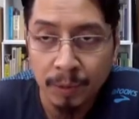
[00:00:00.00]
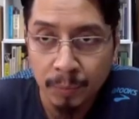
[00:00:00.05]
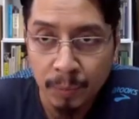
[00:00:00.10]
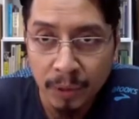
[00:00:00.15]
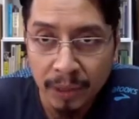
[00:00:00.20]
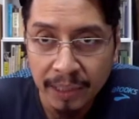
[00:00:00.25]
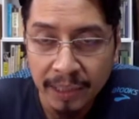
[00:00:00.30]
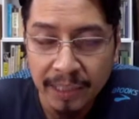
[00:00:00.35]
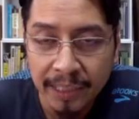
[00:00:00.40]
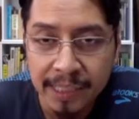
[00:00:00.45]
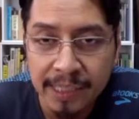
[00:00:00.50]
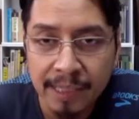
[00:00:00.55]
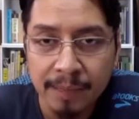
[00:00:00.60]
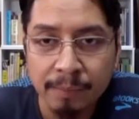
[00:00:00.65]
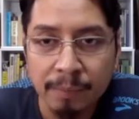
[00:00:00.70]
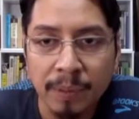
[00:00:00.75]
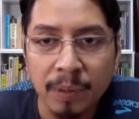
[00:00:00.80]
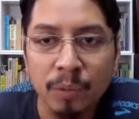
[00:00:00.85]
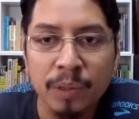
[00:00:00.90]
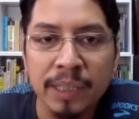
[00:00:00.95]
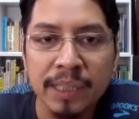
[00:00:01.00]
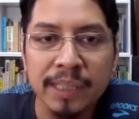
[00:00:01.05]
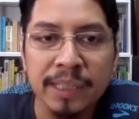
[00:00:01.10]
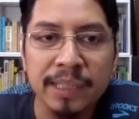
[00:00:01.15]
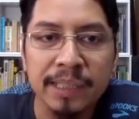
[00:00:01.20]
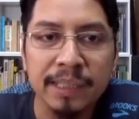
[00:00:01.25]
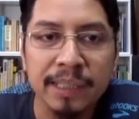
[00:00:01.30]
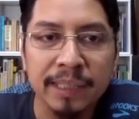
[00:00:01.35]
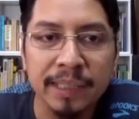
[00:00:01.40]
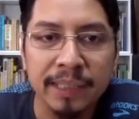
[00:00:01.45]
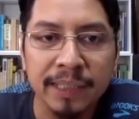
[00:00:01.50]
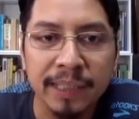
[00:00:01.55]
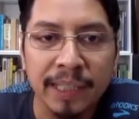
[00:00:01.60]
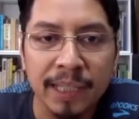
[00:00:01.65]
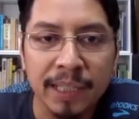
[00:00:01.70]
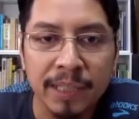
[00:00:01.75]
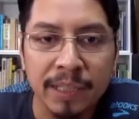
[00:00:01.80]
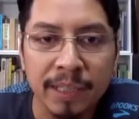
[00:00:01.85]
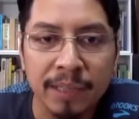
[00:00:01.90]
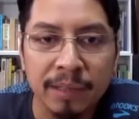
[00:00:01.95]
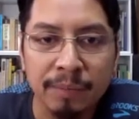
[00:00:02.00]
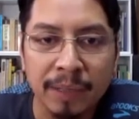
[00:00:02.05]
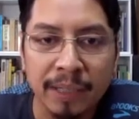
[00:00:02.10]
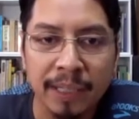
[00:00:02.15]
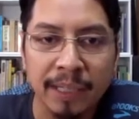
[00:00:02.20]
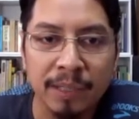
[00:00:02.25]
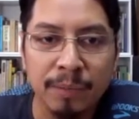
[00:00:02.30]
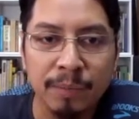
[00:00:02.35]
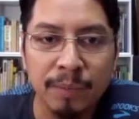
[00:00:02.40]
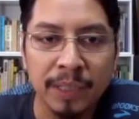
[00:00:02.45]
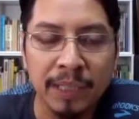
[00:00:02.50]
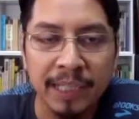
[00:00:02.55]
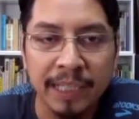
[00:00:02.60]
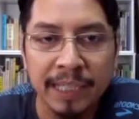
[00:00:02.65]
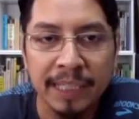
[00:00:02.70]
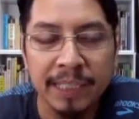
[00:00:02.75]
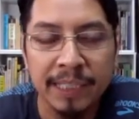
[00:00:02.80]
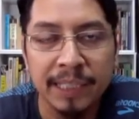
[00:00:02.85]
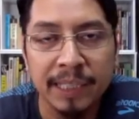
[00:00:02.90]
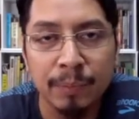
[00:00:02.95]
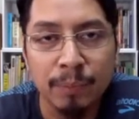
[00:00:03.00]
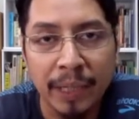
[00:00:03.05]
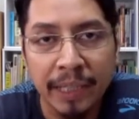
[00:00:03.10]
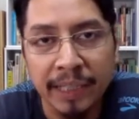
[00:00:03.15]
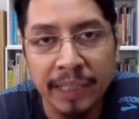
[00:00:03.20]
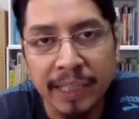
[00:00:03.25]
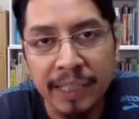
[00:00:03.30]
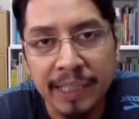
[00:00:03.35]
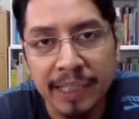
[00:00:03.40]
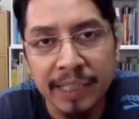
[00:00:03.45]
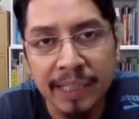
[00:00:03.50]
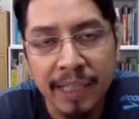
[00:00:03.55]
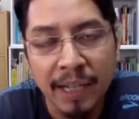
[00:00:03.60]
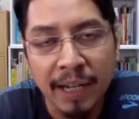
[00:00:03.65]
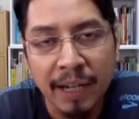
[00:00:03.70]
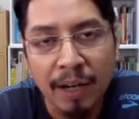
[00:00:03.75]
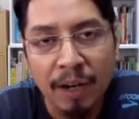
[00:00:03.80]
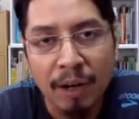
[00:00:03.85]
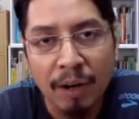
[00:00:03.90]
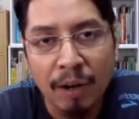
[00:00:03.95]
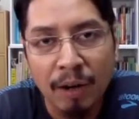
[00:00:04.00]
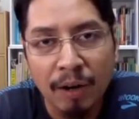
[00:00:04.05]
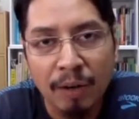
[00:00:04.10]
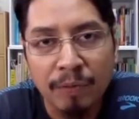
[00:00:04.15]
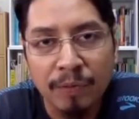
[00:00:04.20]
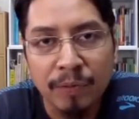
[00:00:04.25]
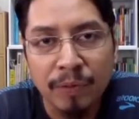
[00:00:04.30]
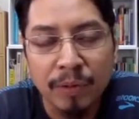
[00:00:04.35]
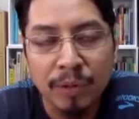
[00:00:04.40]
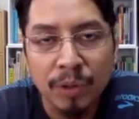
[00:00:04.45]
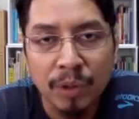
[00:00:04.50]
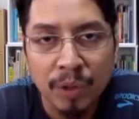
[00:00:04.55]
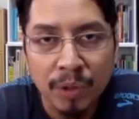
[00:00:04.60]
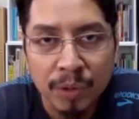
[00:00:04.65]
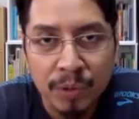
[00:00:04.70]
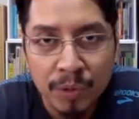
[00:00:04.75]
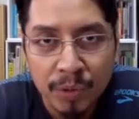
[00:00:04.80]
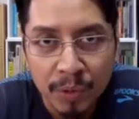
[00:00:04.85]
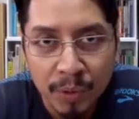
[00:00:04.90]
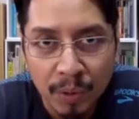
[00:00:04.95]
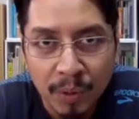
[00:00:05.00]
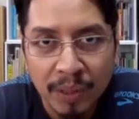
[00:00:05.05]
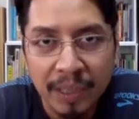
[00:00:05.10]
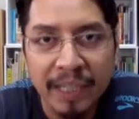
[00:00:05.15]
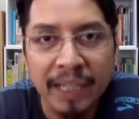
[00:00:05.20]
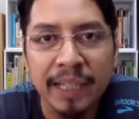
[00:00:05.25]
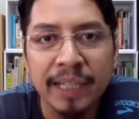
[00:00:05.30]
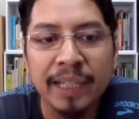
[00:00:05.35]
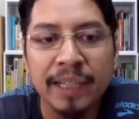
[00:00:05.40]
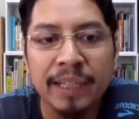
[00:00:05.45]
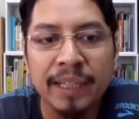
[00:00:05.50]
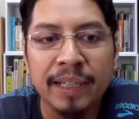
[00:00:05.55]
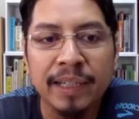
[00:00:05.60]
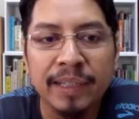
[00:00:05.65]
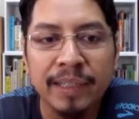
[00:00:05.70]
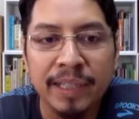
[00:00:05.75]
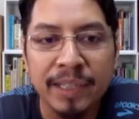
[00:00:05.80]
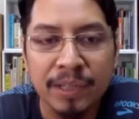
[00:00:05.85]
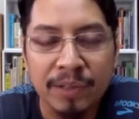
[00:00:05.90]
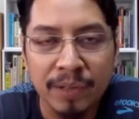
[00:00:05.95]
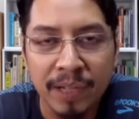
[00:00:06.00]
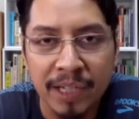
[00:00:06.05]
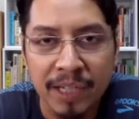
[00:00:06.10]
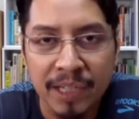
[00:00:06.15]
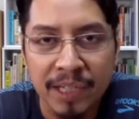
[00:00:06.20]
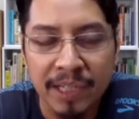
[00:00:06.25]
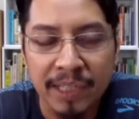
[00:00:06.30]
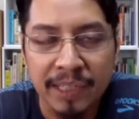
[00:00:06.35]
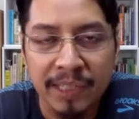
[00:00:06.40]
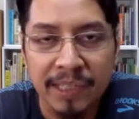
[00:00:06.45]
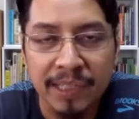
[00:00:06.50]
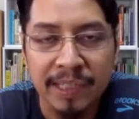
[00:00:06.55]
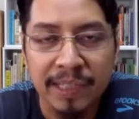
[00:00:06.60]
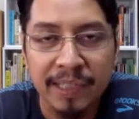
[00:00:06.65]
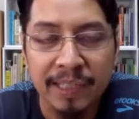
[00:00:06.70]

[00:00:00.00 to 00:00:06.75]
put it in simple words, attention management is the practice of controlling distractions.